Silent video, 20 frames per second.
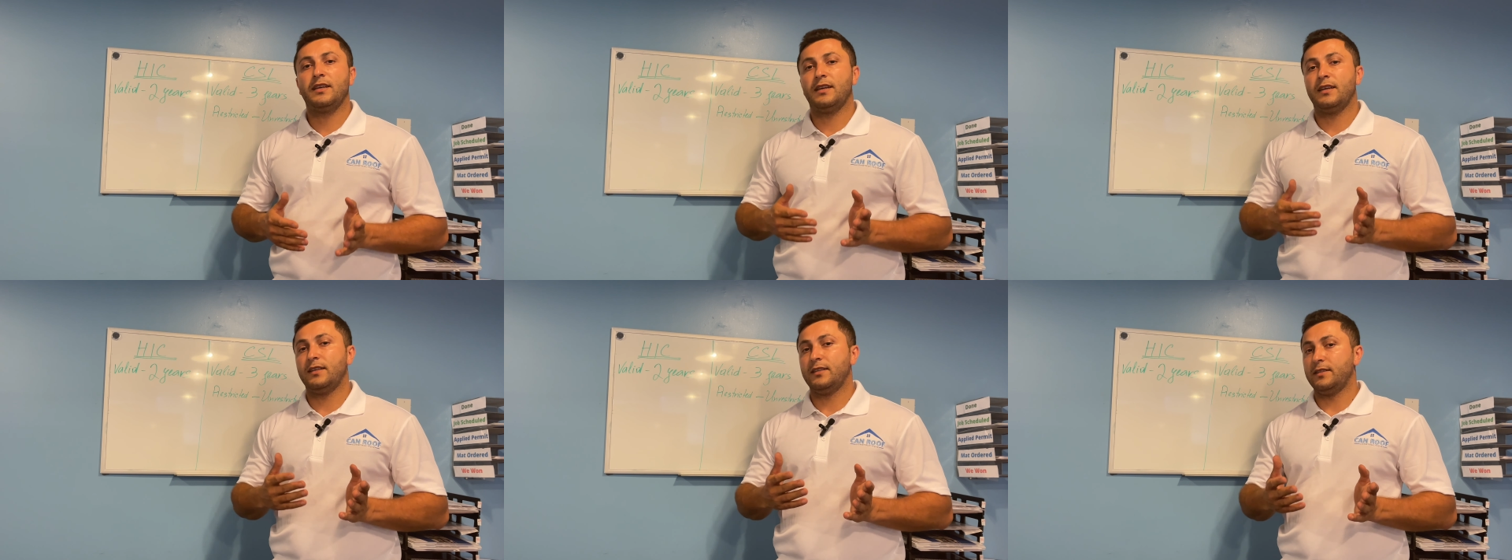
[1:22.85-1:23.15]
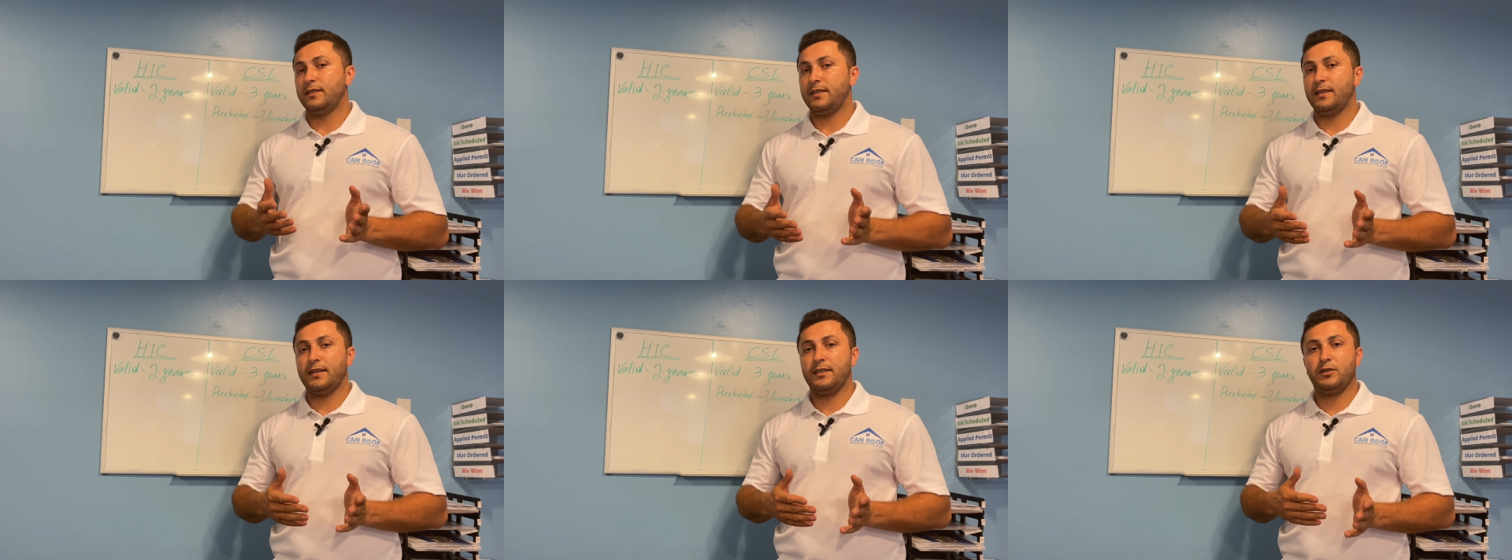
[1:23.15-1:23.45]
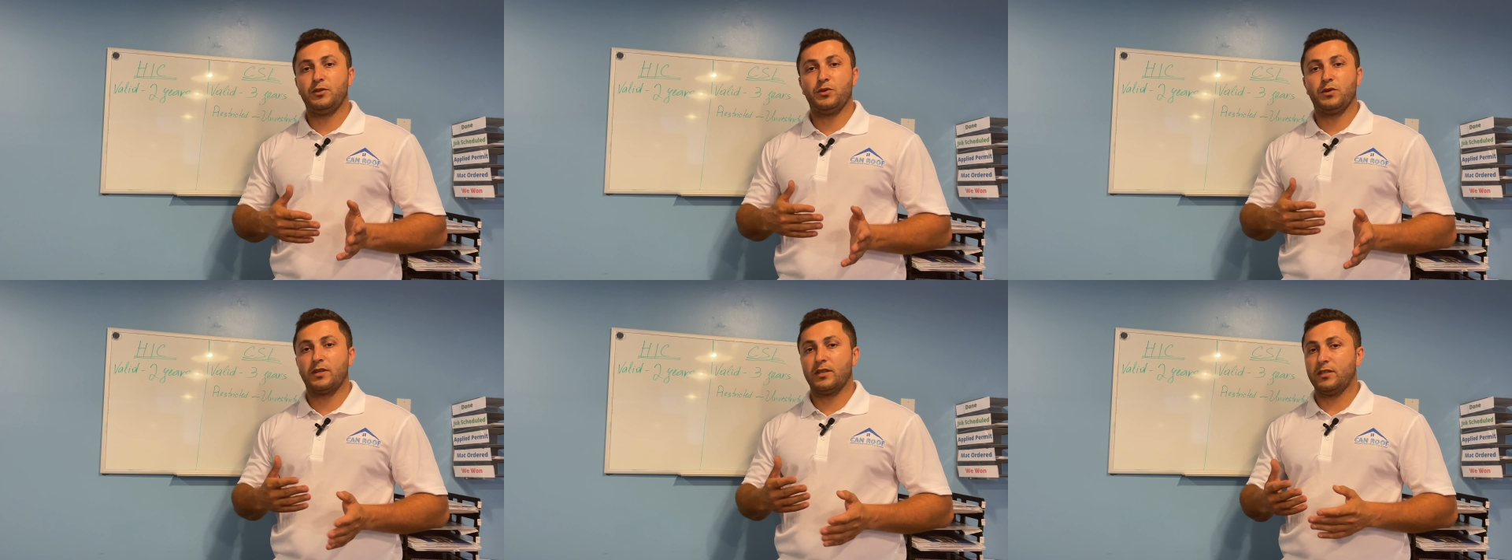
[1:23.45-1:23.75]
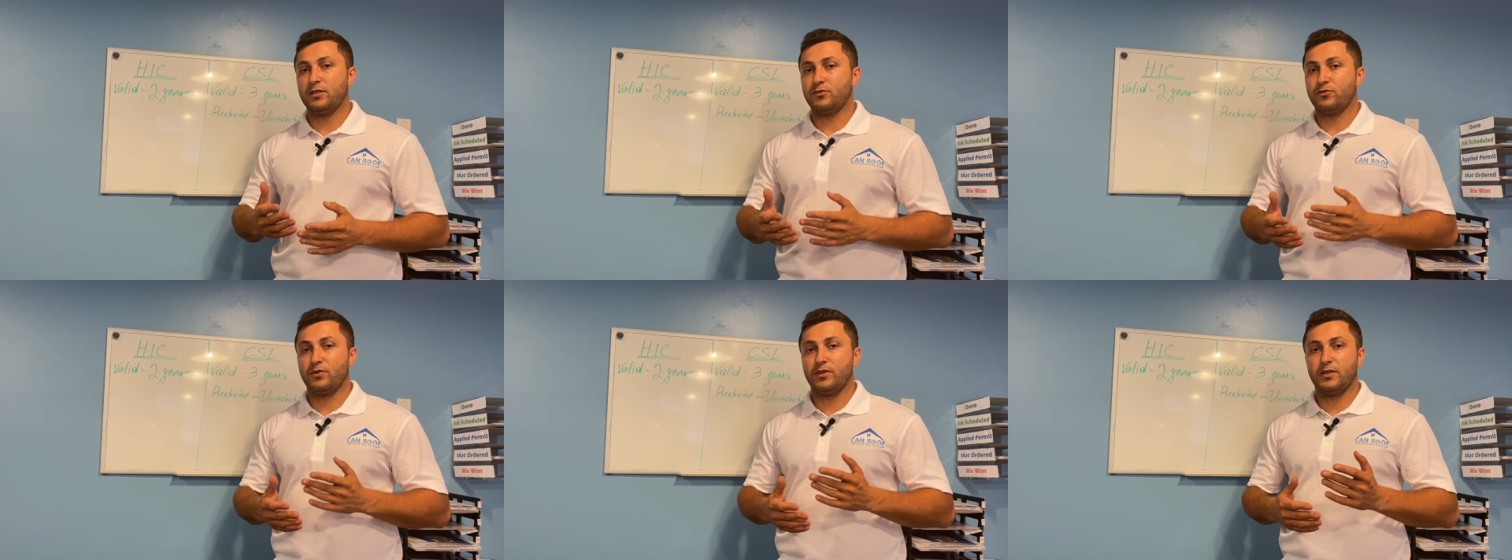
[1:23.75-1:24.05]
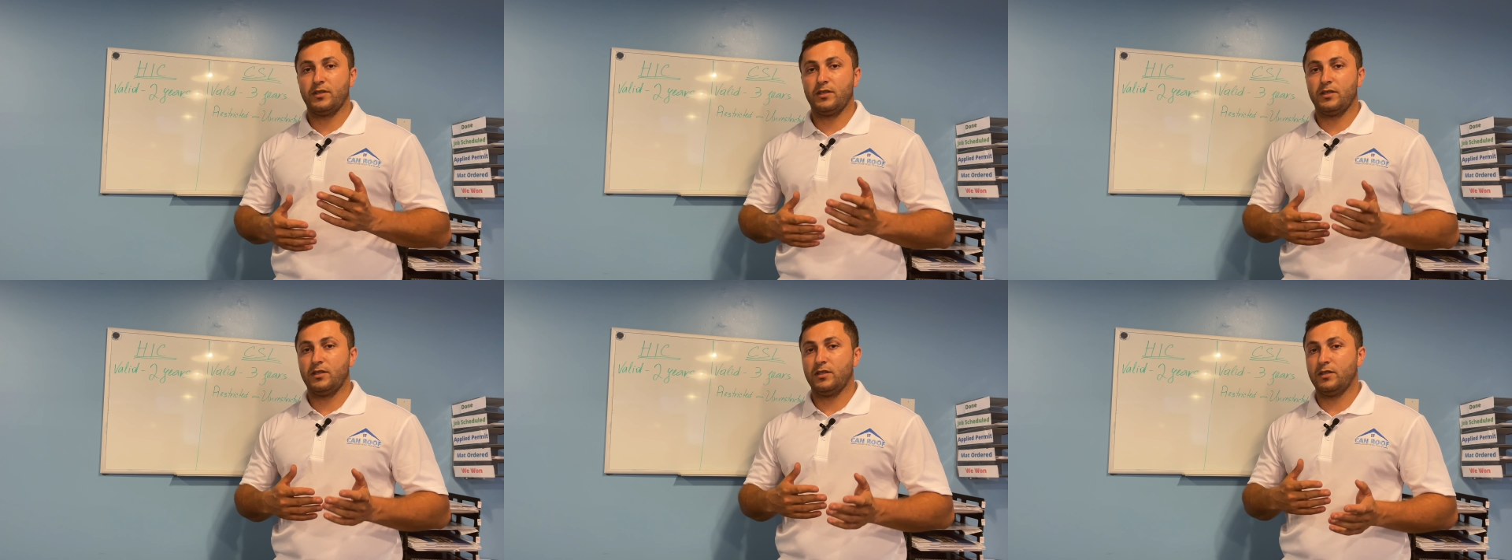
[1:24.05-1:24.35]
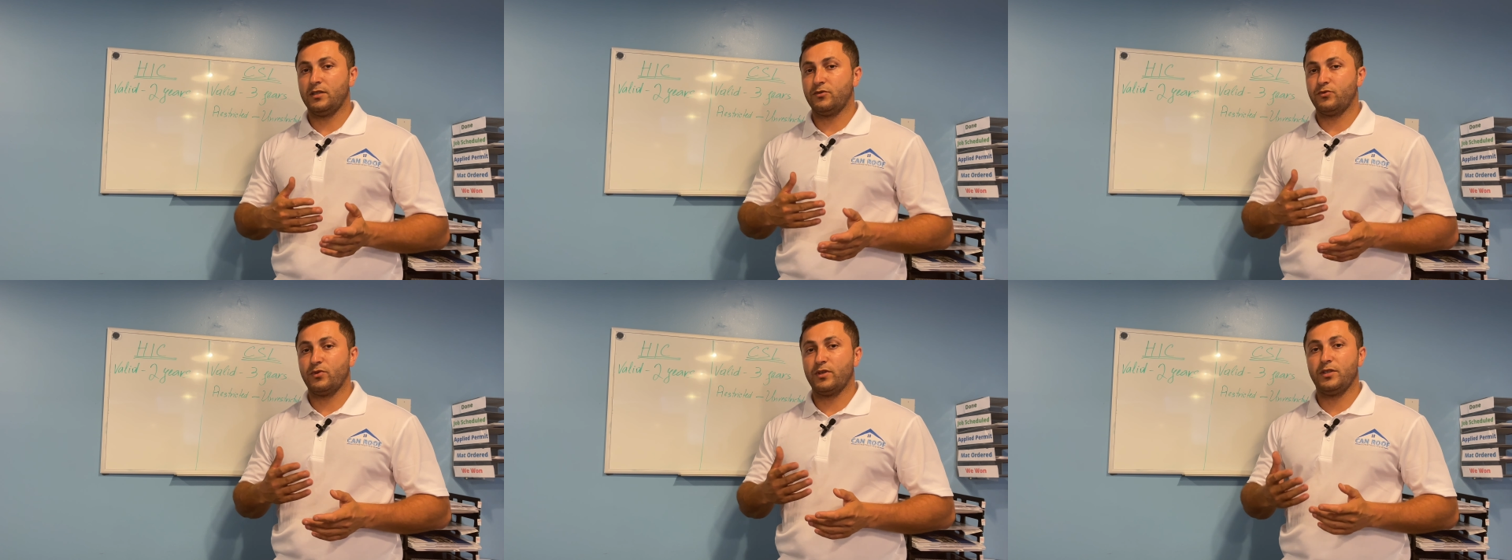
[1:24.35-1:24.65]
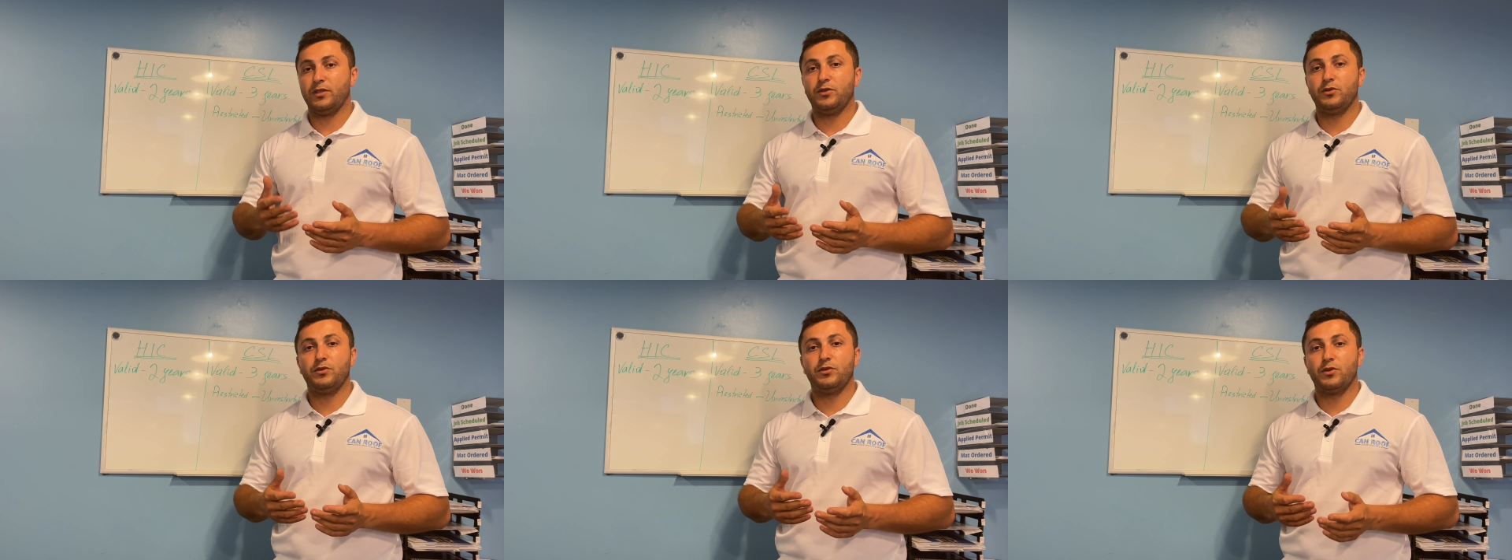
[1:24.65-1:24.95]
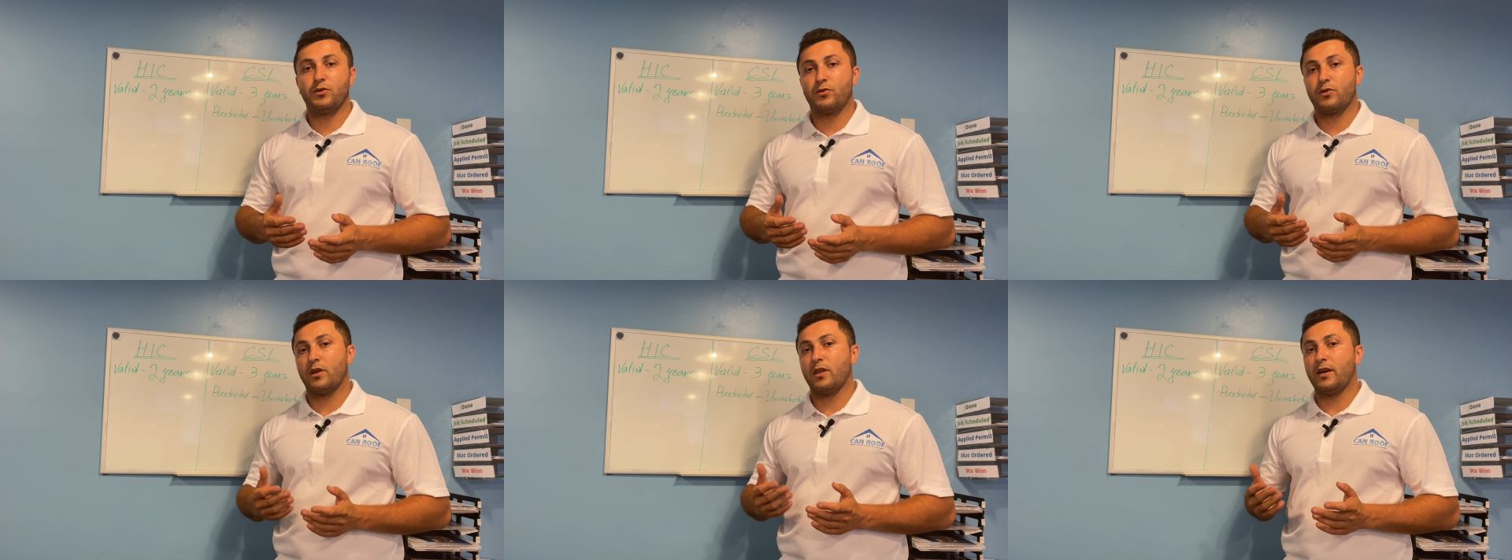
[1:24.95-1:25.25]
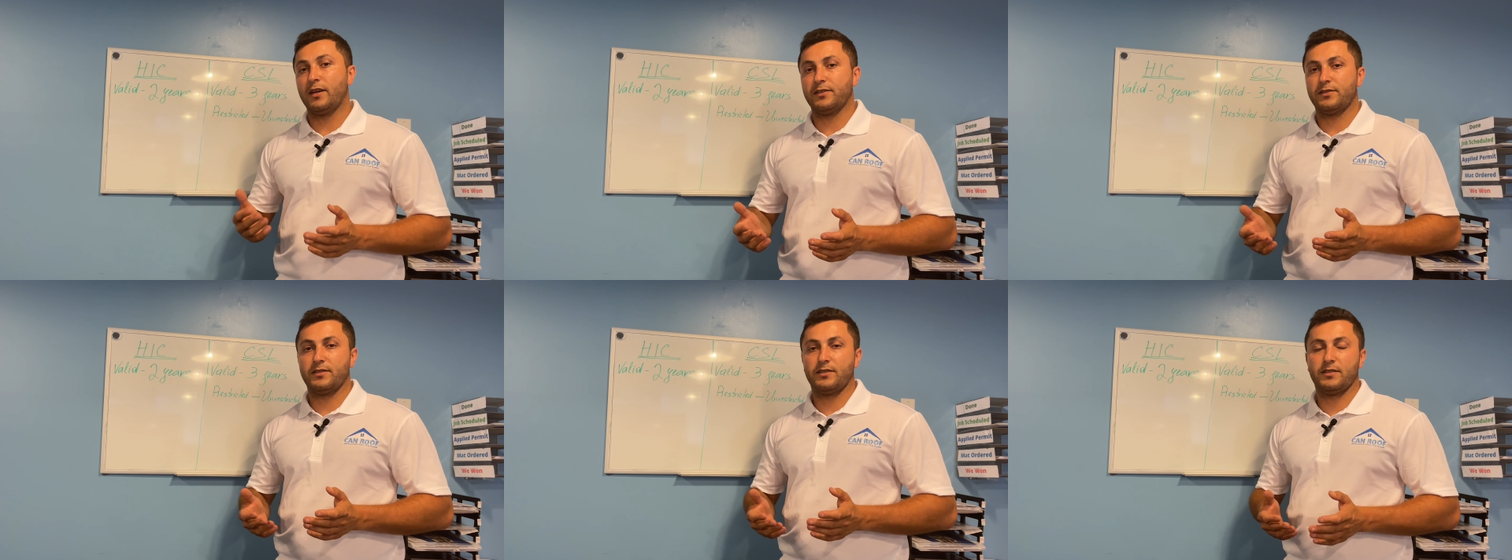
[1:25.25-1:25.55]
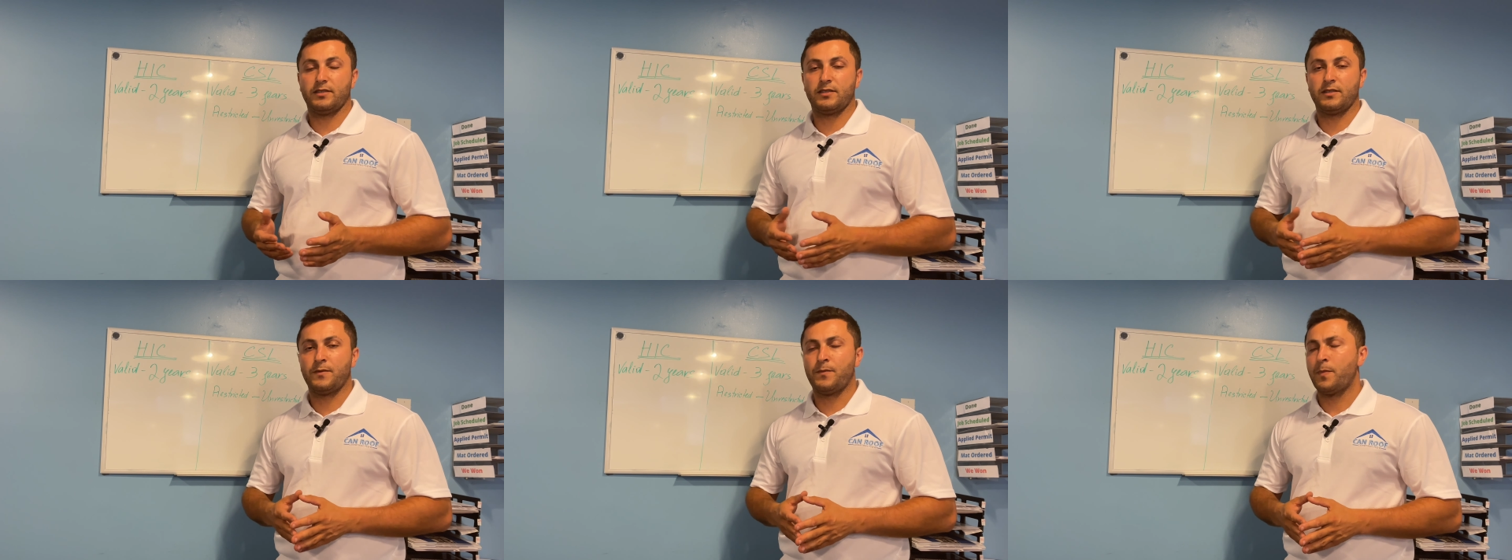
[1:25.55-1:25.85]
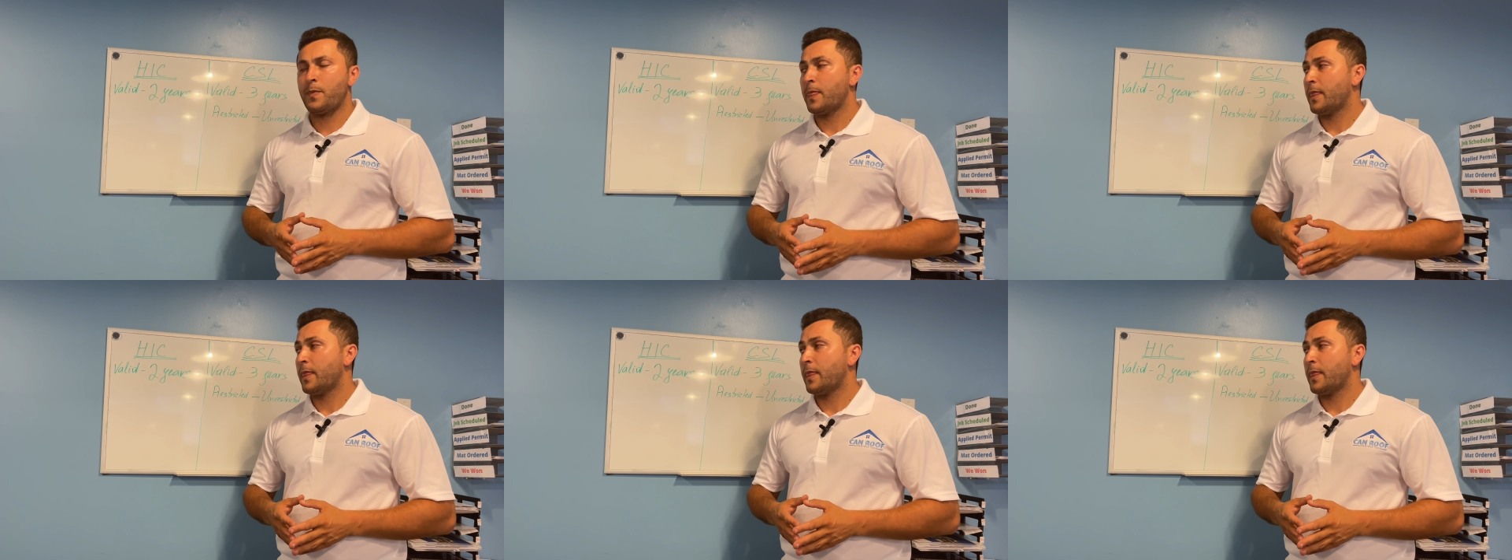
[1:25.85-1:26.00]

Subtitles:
and then you're gonna renew your license.